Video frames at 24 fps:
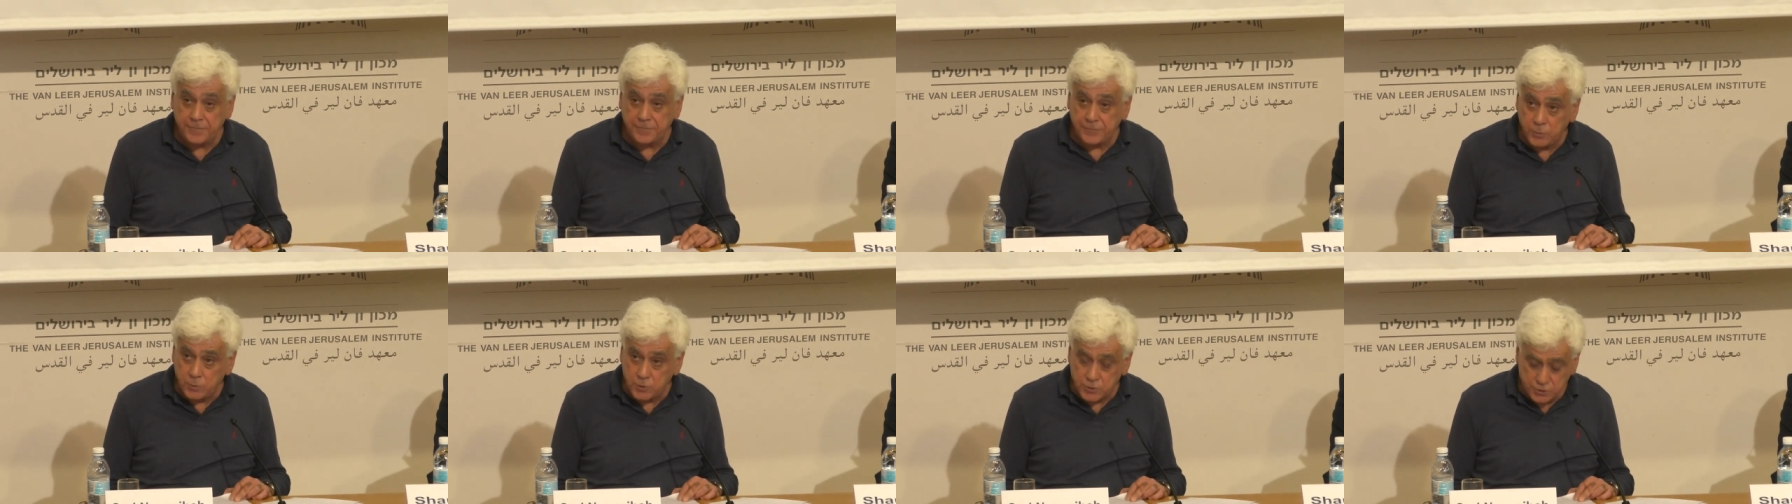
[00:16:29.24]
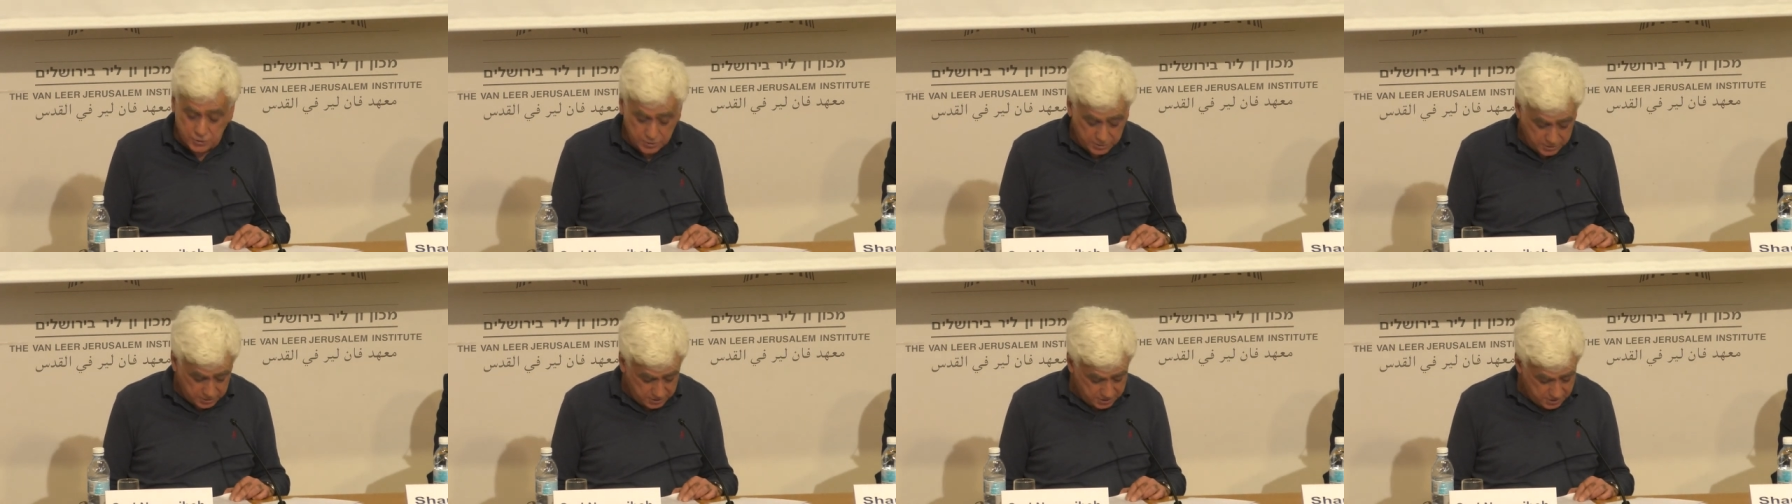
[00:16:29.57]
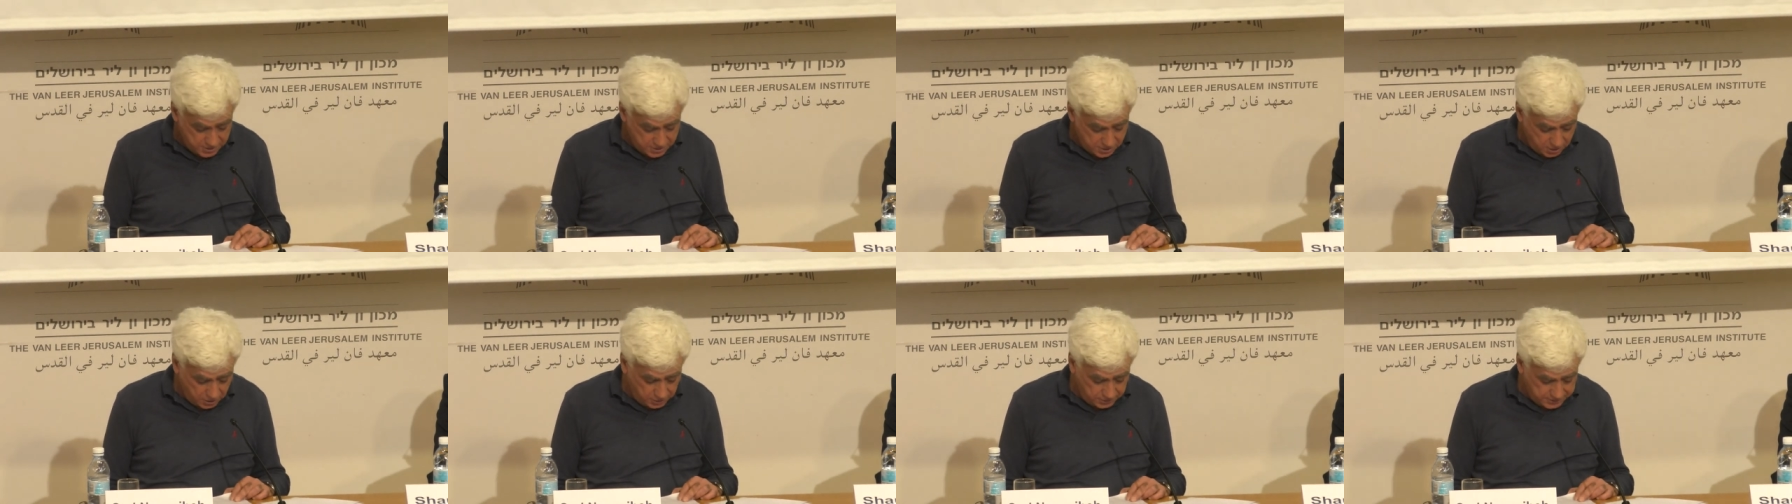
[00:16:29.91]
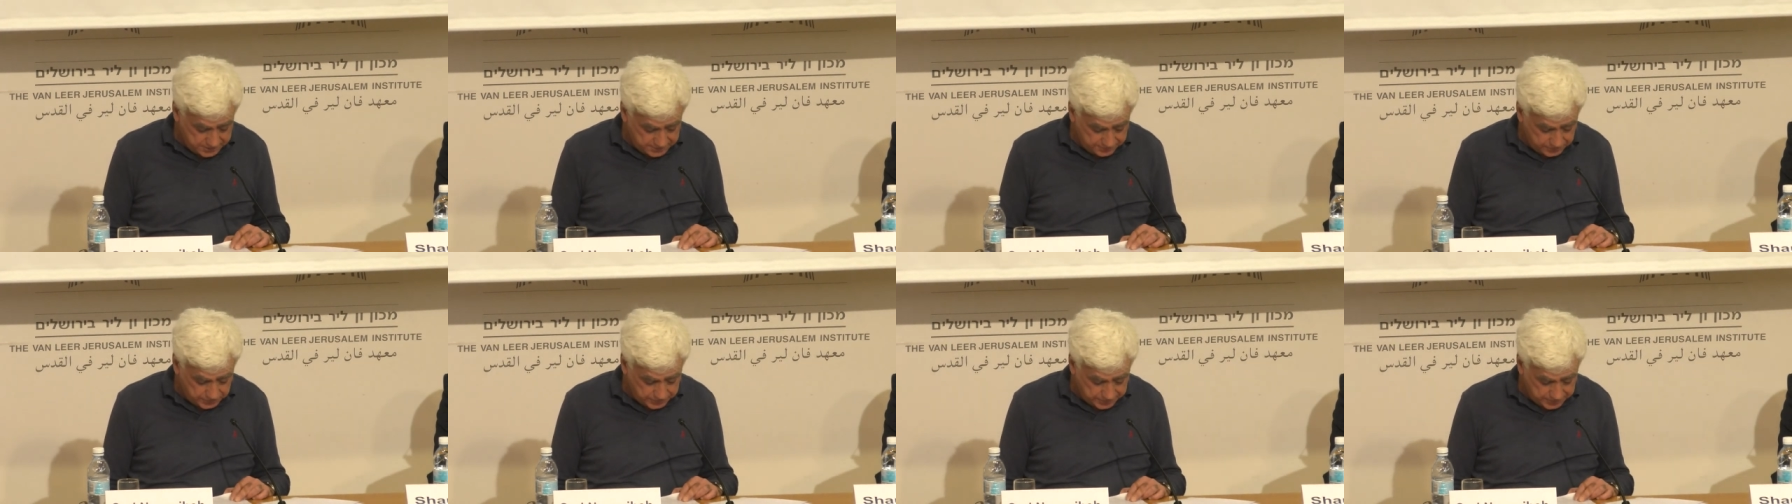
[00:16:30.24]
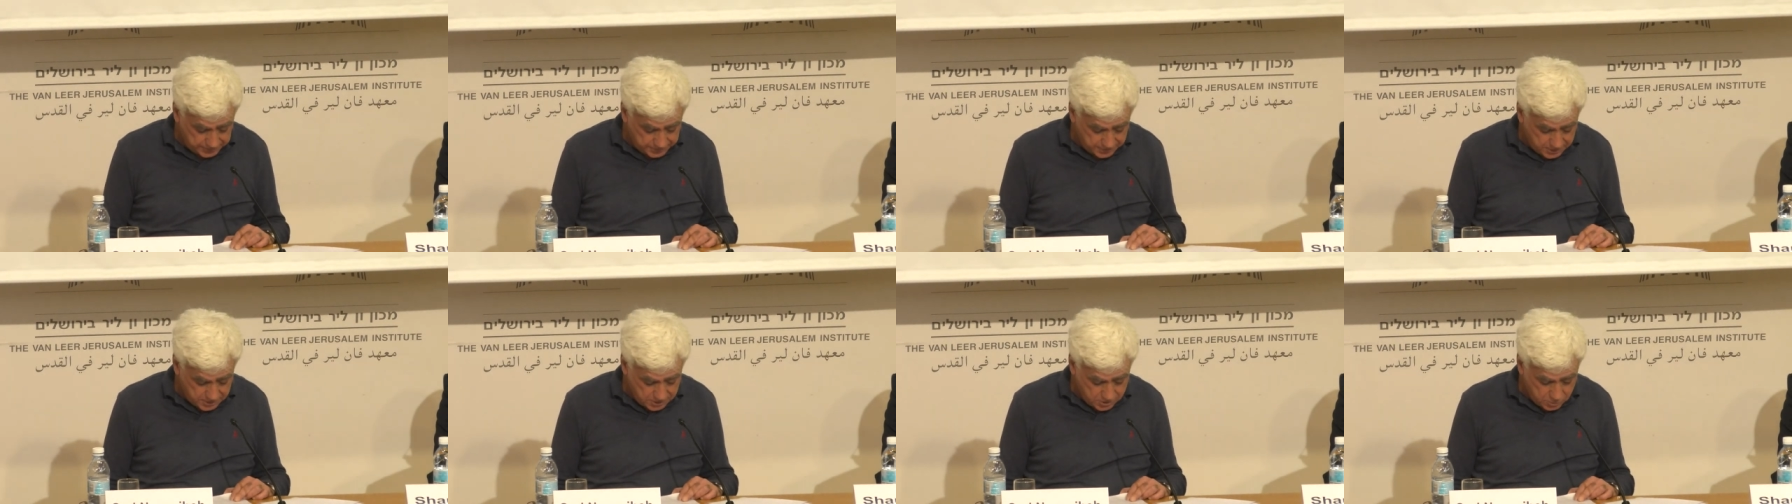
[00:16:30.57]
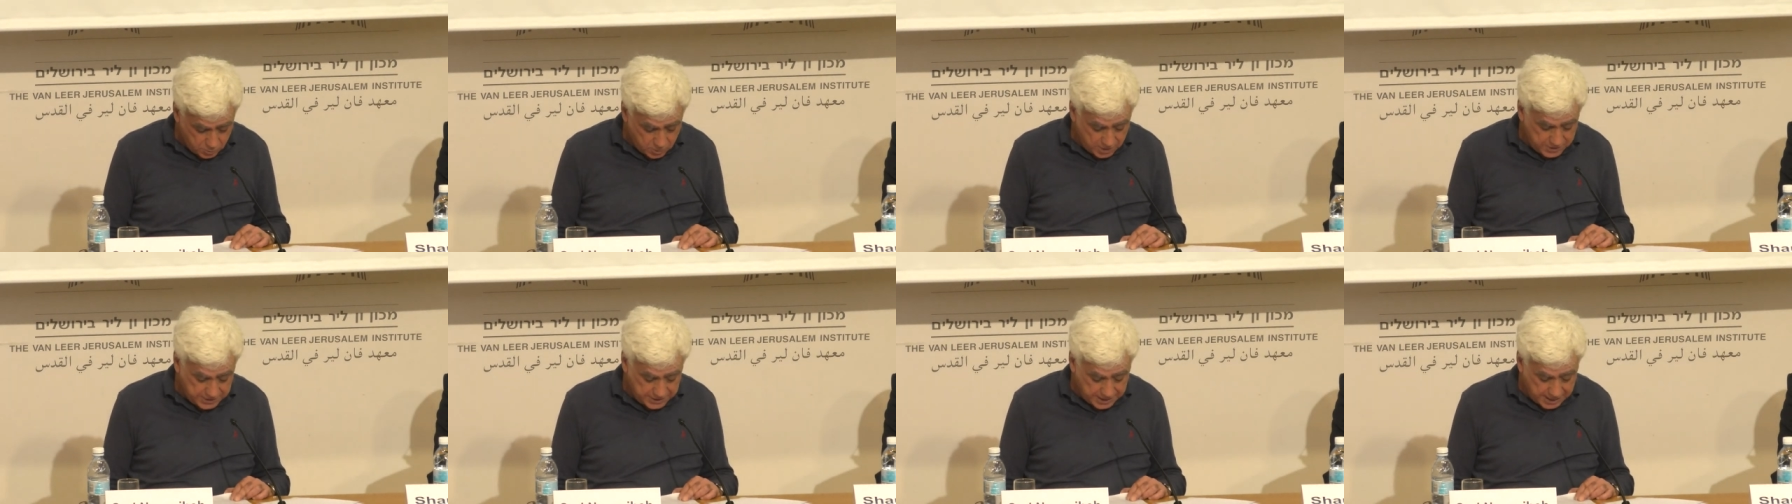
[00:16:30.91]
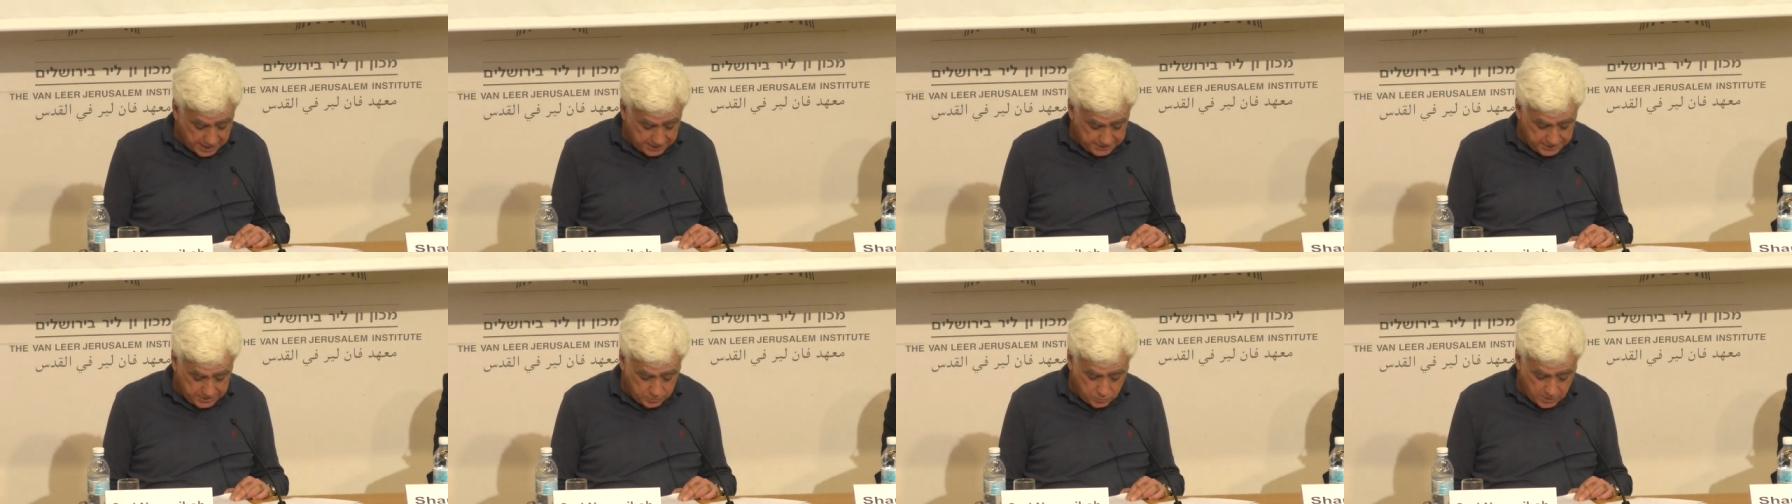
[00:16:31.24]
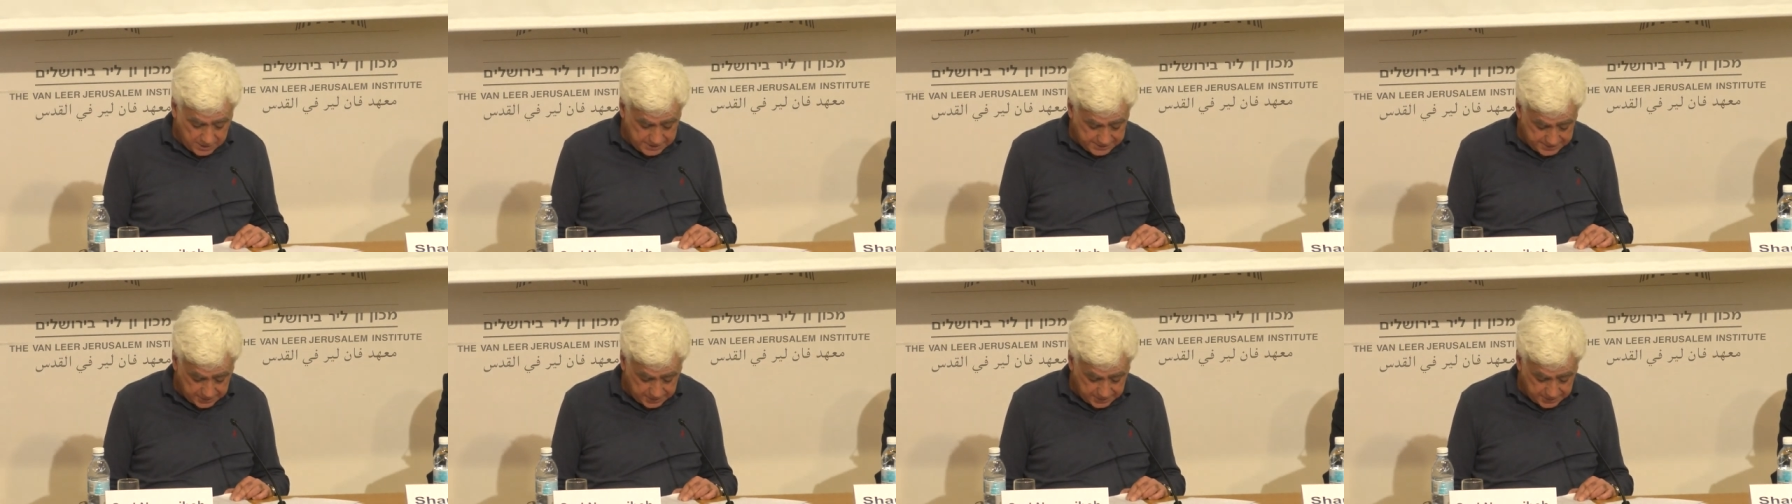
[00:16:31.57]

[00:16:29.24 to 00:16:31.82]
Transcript: future holds for it, whether under one